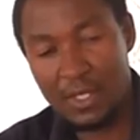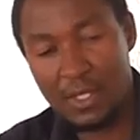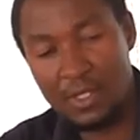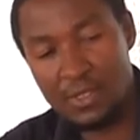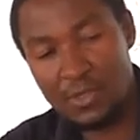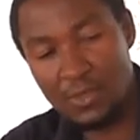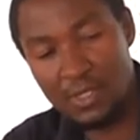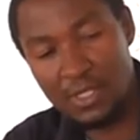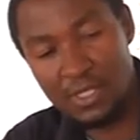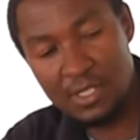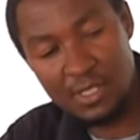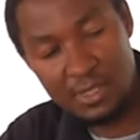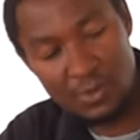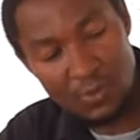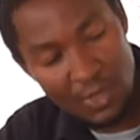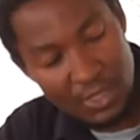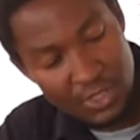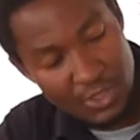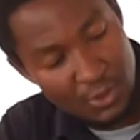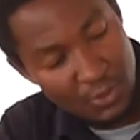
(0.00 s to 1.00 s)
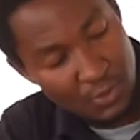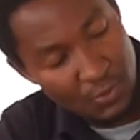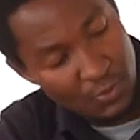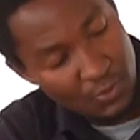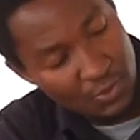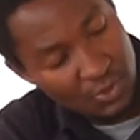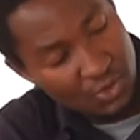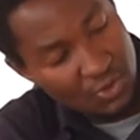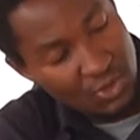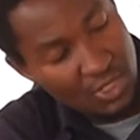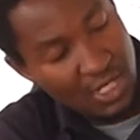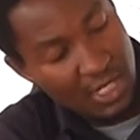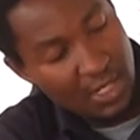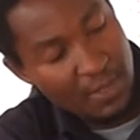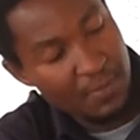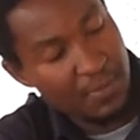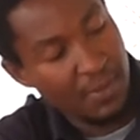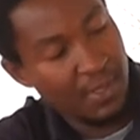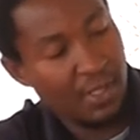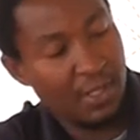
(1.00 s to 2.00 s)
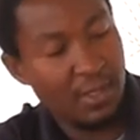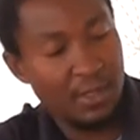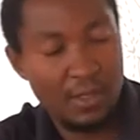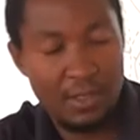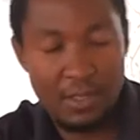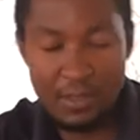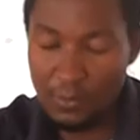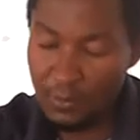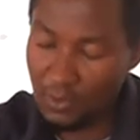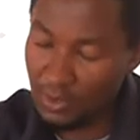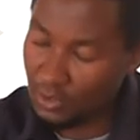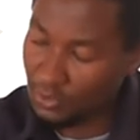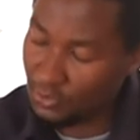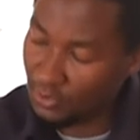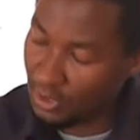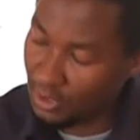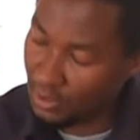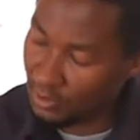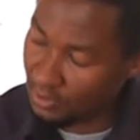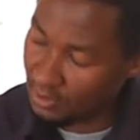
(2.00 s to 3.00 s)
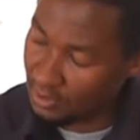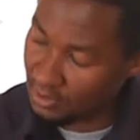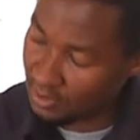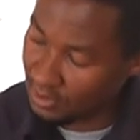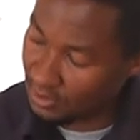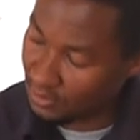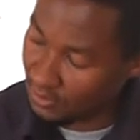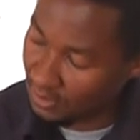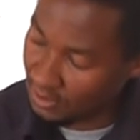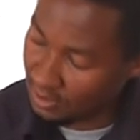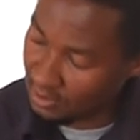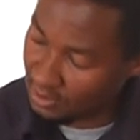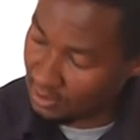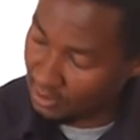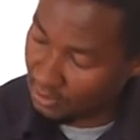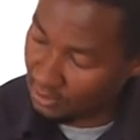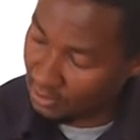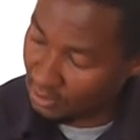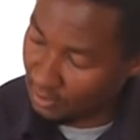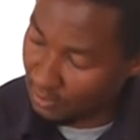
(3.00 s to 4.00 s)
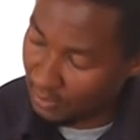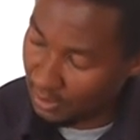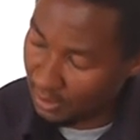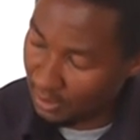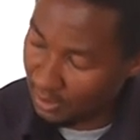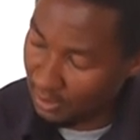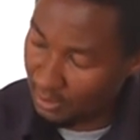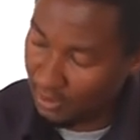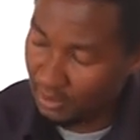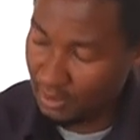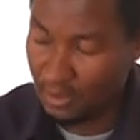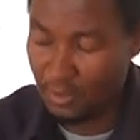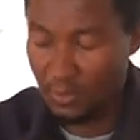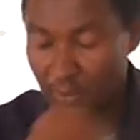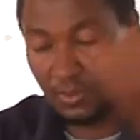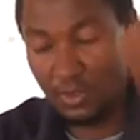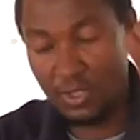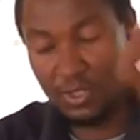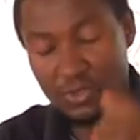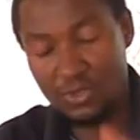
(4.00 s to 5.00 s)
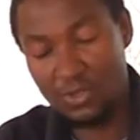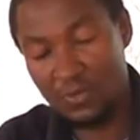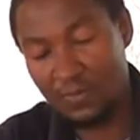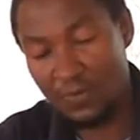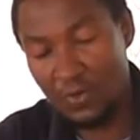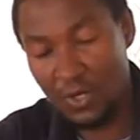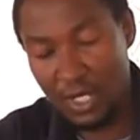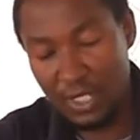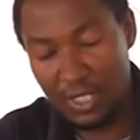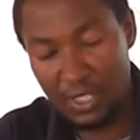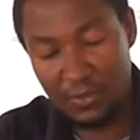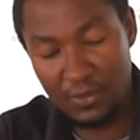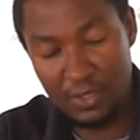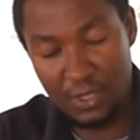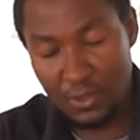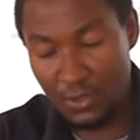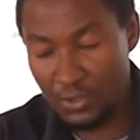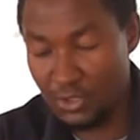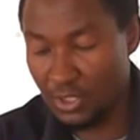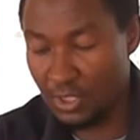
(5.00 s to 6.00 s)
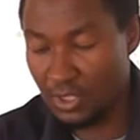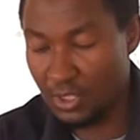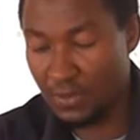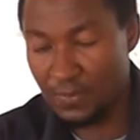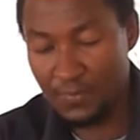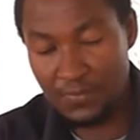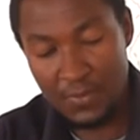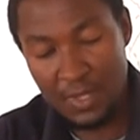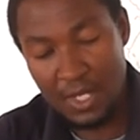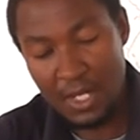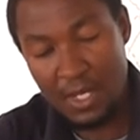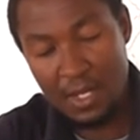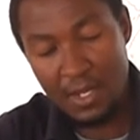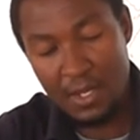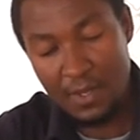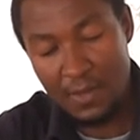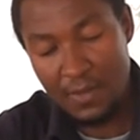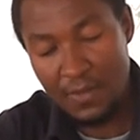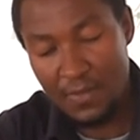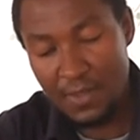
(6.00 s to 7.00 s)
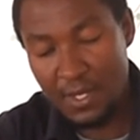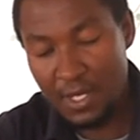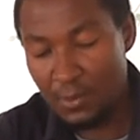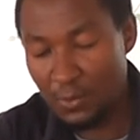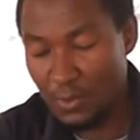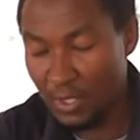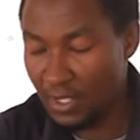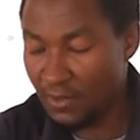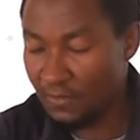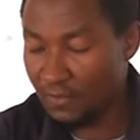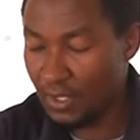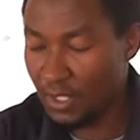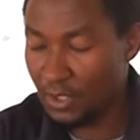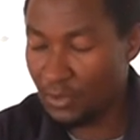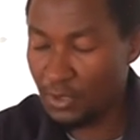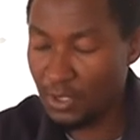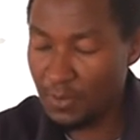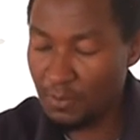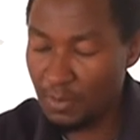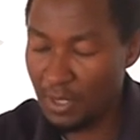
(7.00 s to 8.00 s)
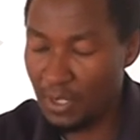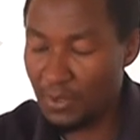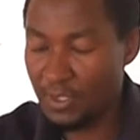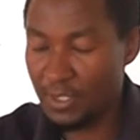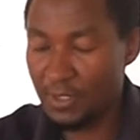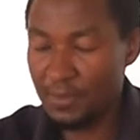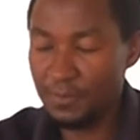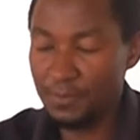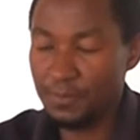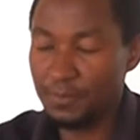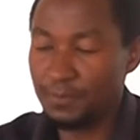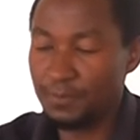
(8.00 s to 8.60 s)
So this is what you string up here with the three holes that you can see on top here with the string flowing in the orchard. Then we have a green powder.